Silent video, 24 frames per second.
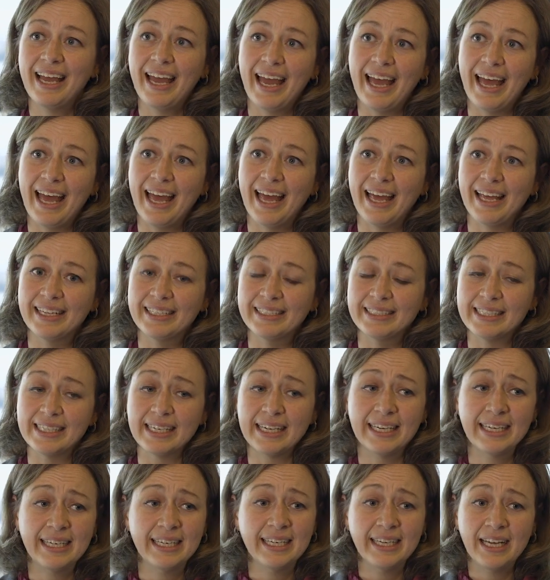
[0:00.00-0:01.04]
And
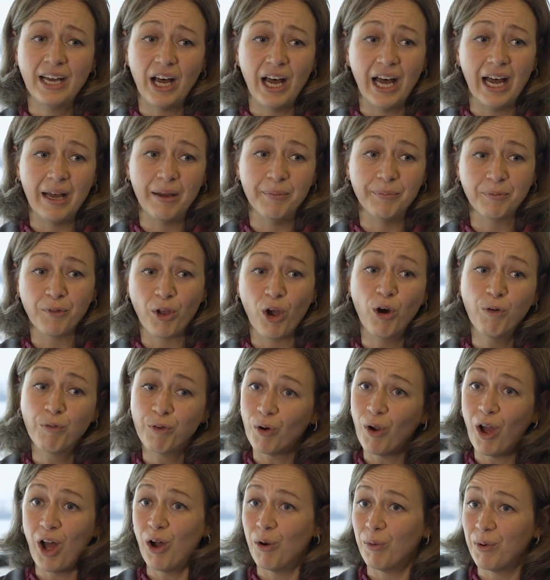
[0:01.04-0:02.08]

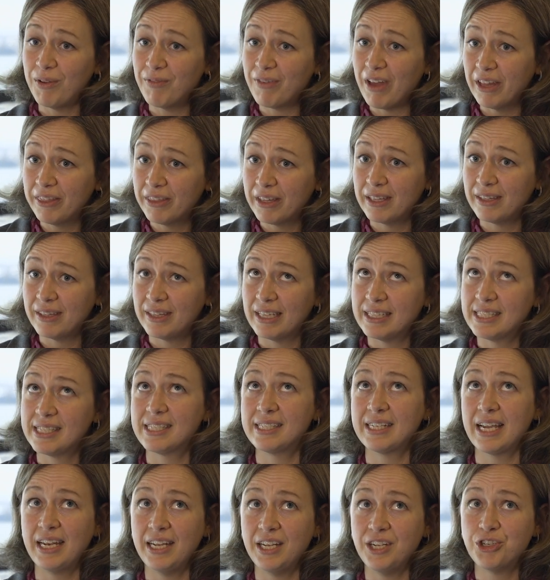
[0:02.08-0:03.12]
overall, we felt that the
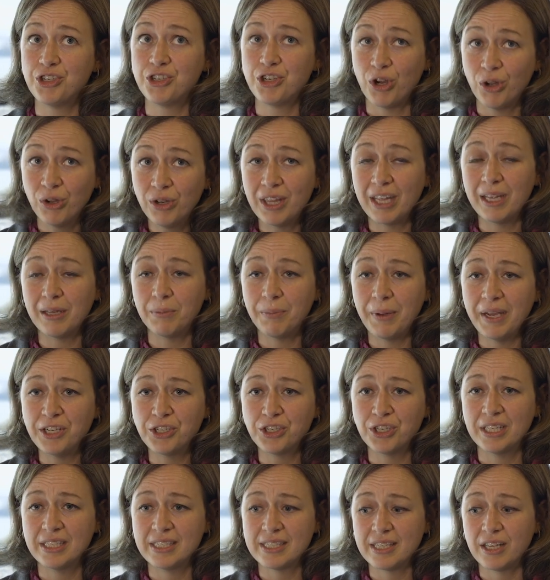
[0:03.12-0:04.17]
study showed that
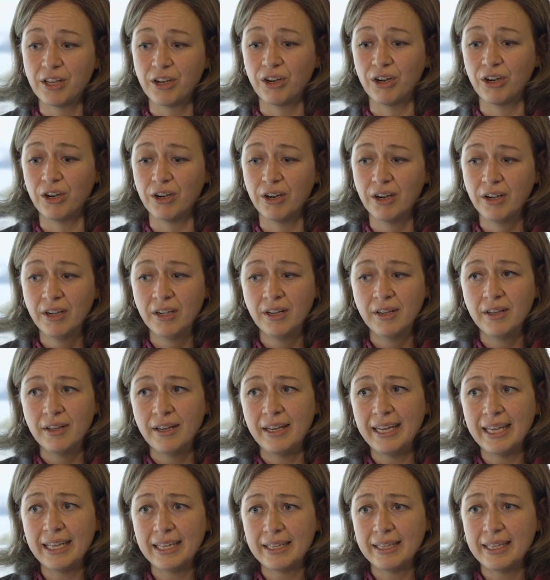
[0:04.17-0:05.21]
patients that are
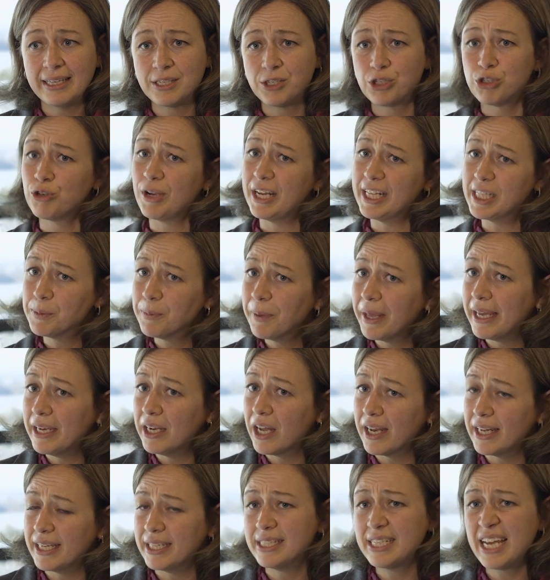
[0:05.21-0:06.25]
in this transplant
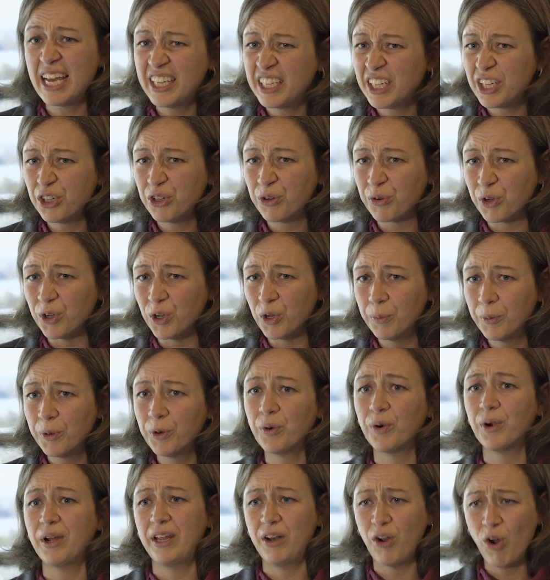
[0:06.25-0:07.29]
not intended group, who
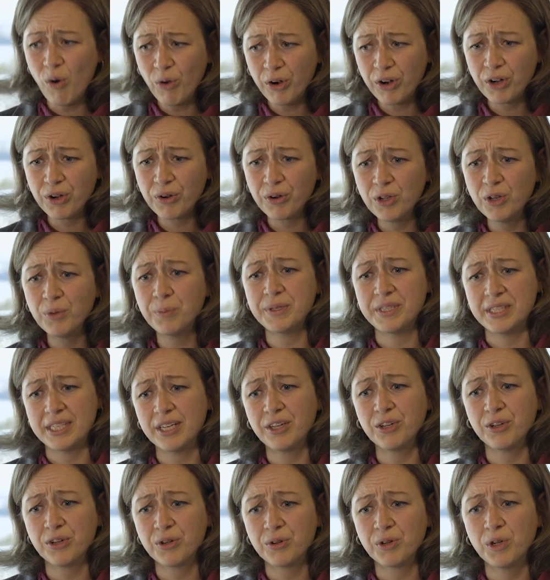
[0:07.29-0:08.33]
are an older group, a
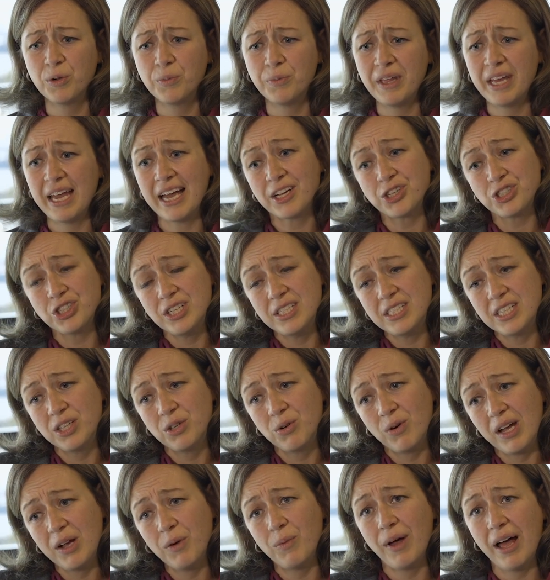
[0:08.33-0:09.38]
sicker group, they actually did
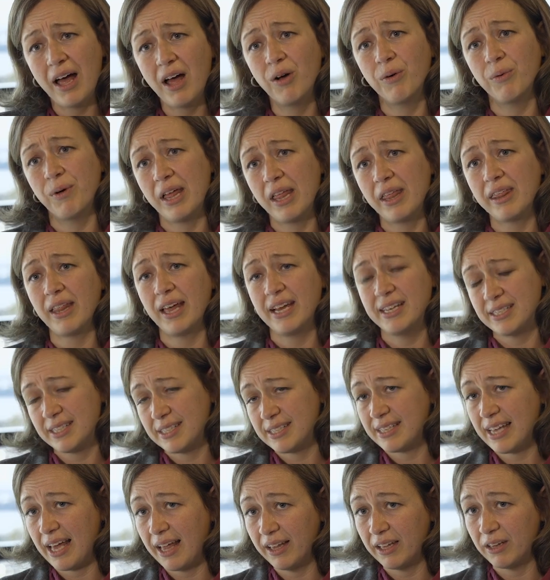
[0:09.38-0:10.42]
quite well with
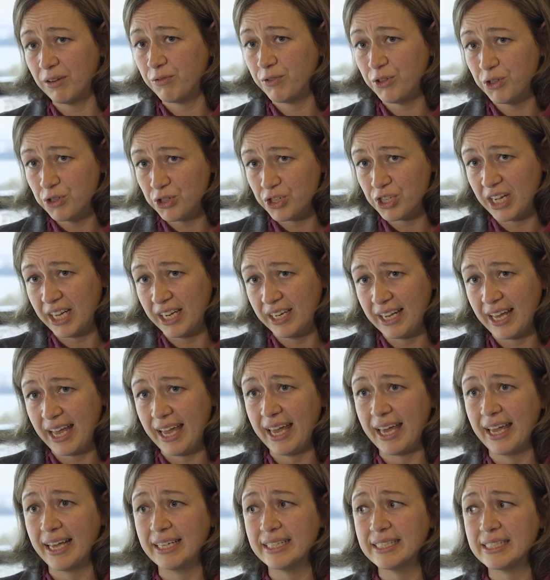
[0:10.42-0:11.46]
liso-cel infusion,
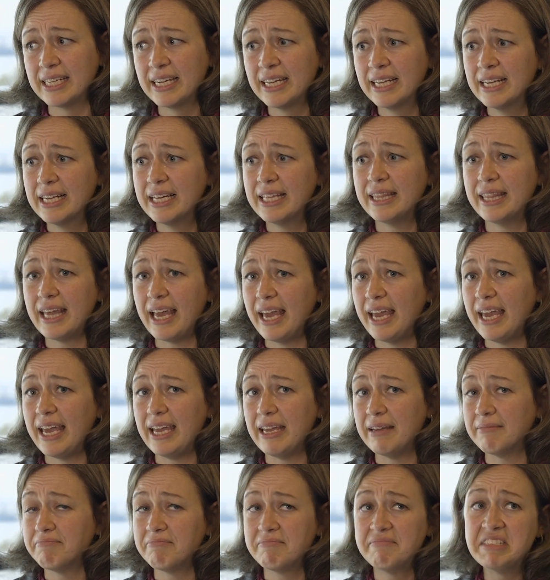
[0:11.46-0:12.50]
and
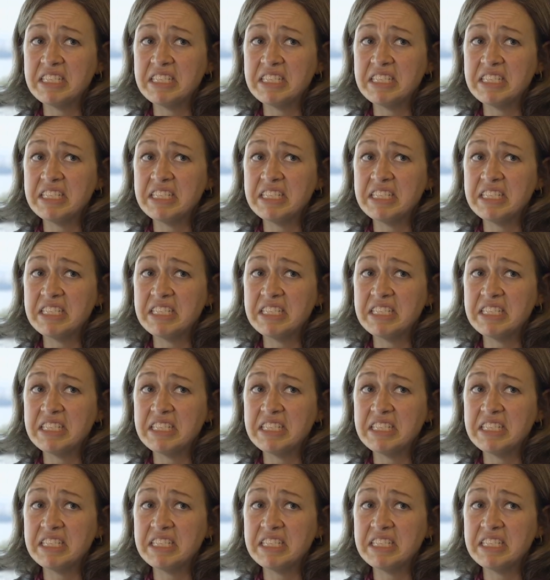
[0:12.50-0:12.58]
they